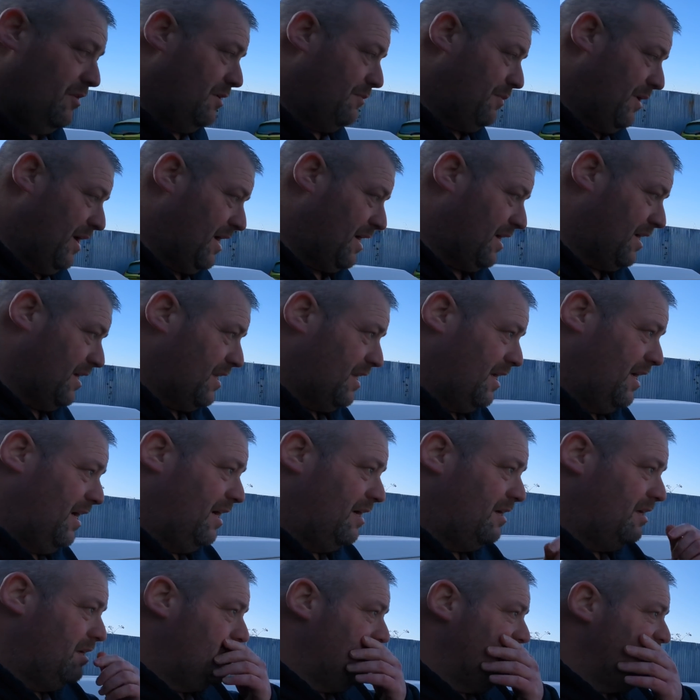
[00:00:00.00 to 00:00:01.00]
back in
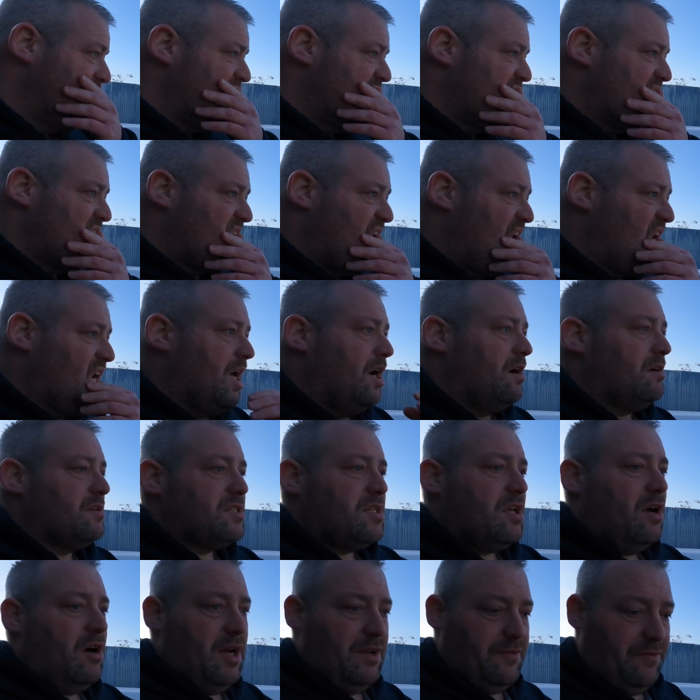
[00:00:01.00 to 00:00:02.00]
here. Oh no, I
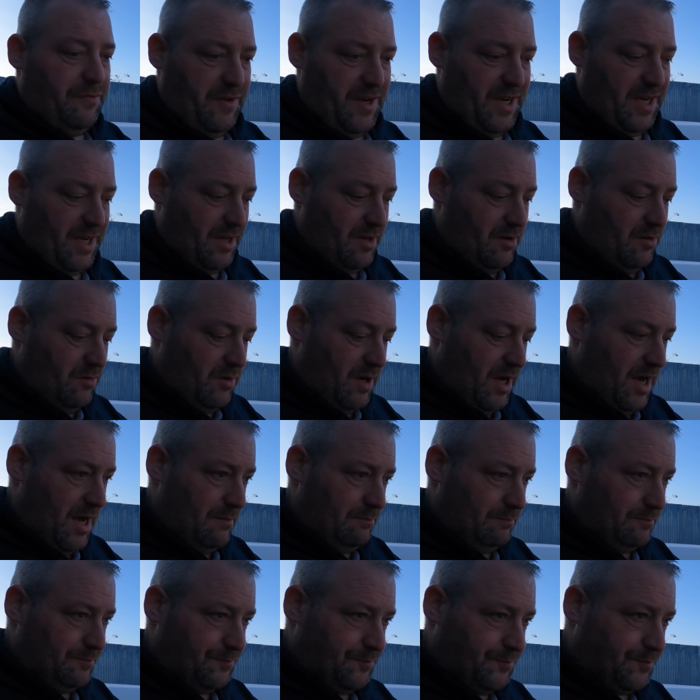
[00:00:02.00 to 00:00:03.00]
started fitting it all
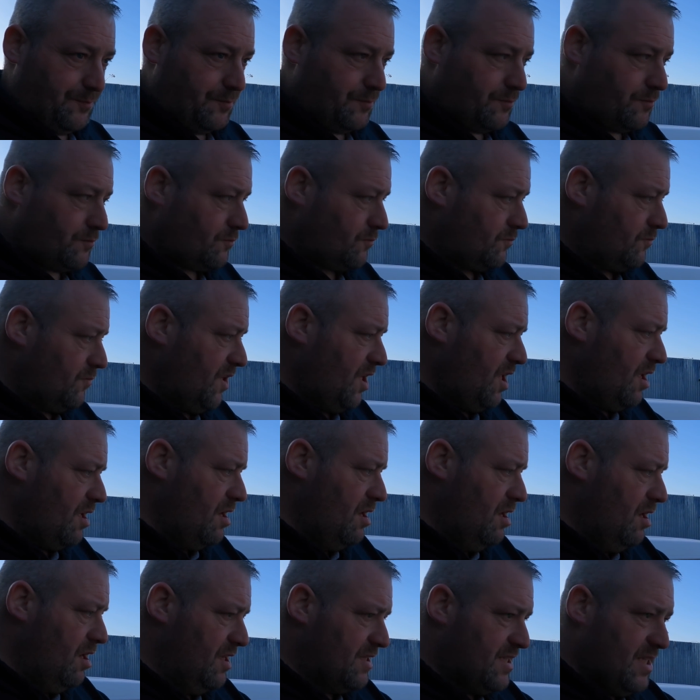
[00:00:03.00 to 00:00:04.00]
up.
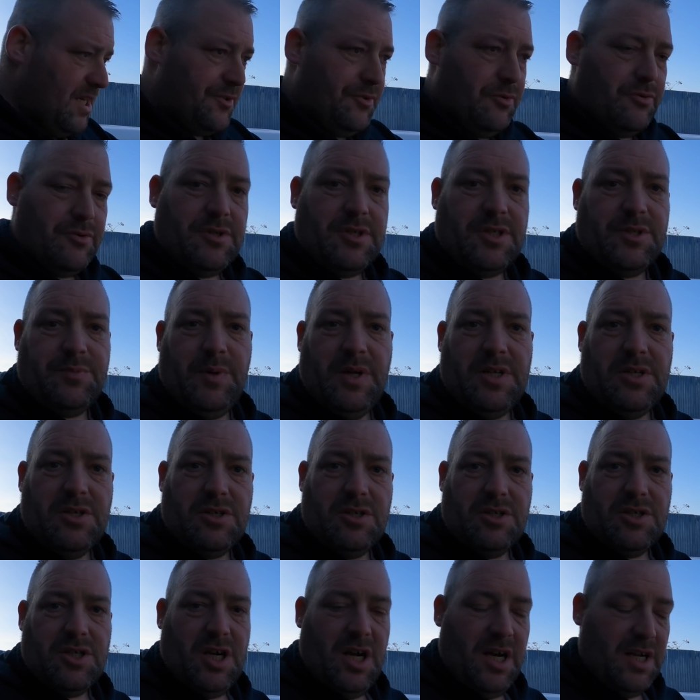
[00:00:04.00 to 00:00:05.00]
It's had all
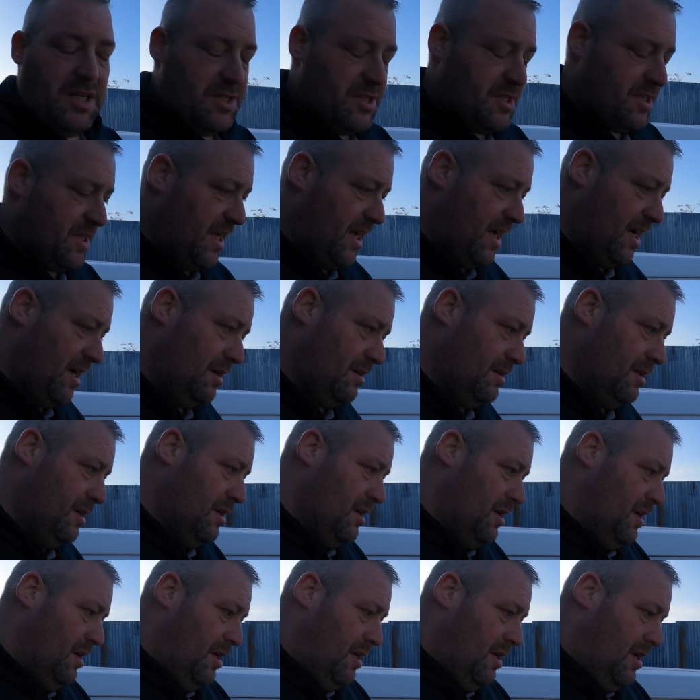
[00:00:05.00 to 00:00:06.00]
suspension changed now.
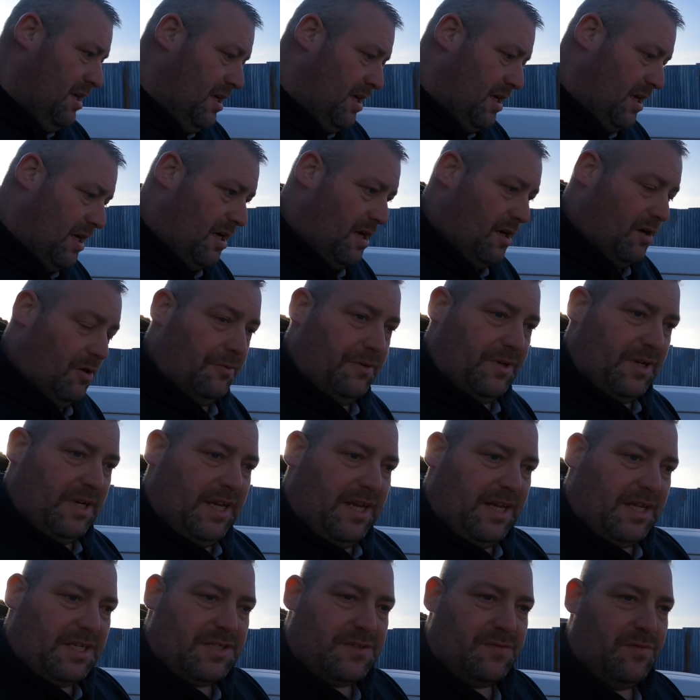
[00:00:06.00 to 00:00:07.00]
All the
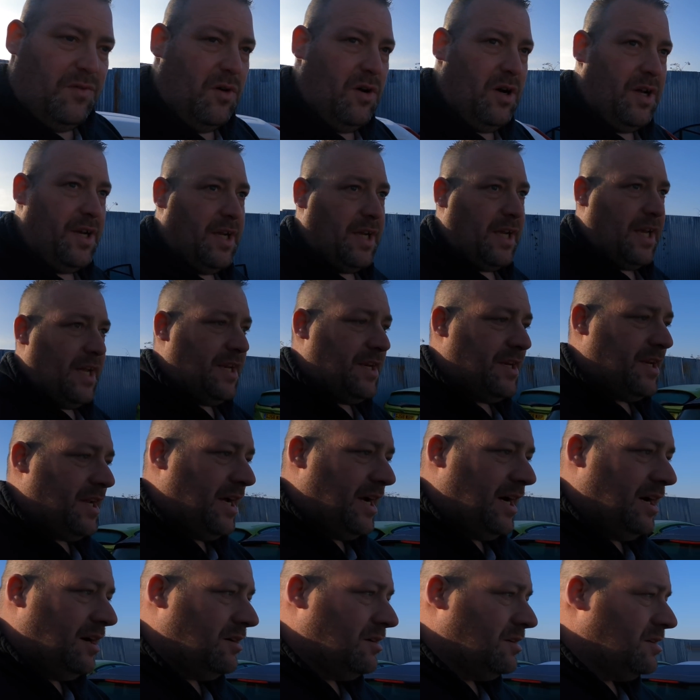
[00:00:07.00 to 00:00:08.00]
legs fine again
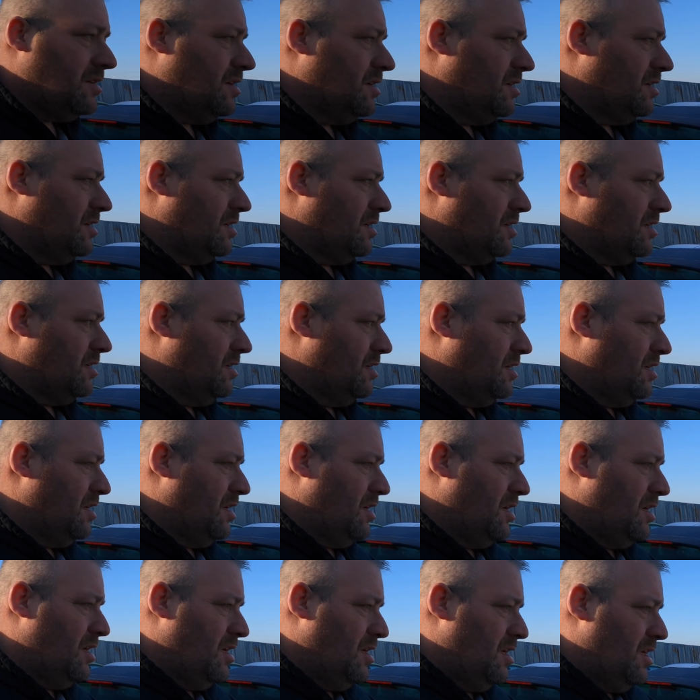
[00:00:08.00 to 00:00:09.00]
now.
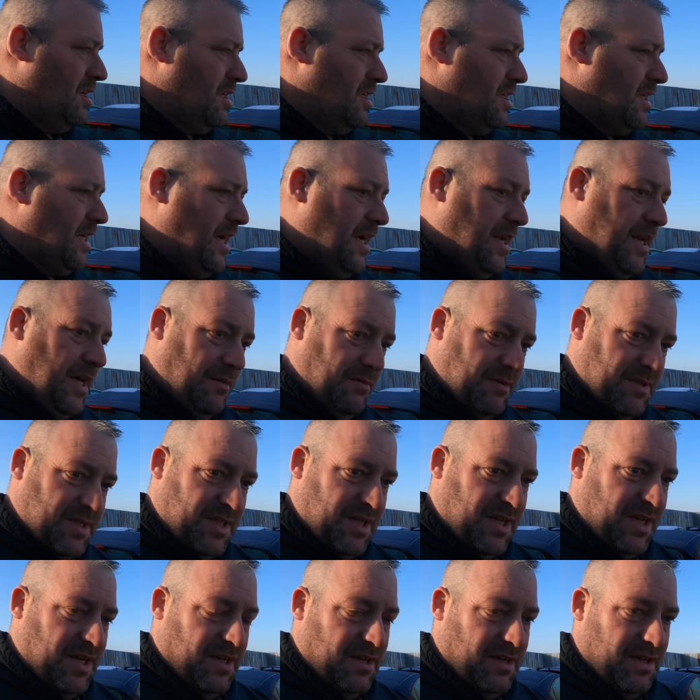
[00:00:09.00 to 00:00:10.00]
Yeah, that was
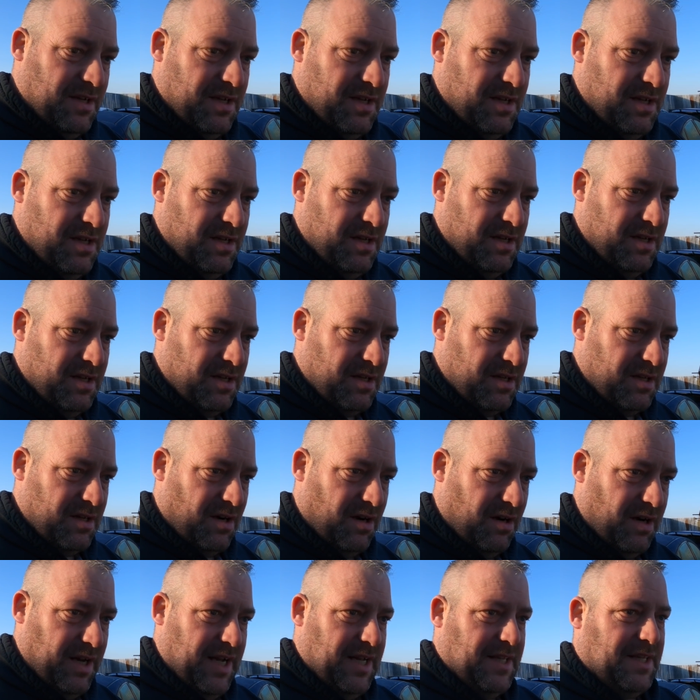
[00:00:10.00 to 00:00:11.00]
it.
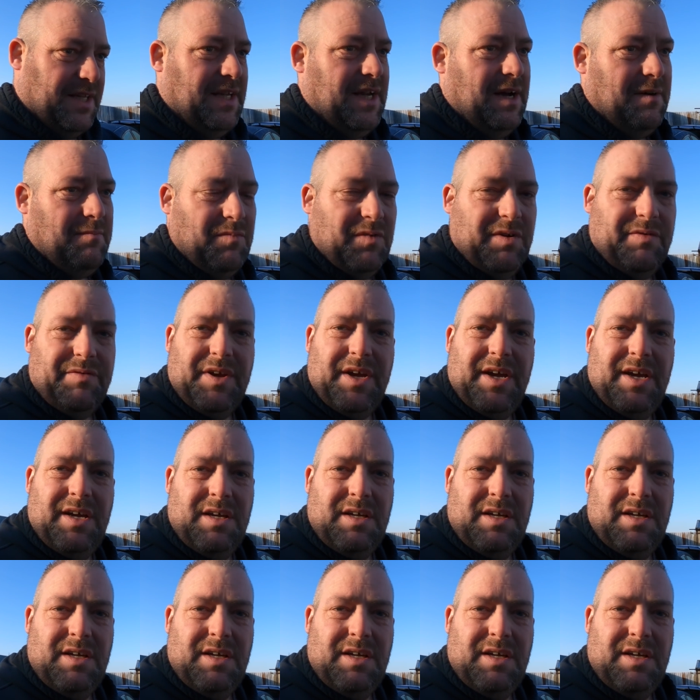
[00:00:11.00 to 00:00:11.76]
I had the hump with it,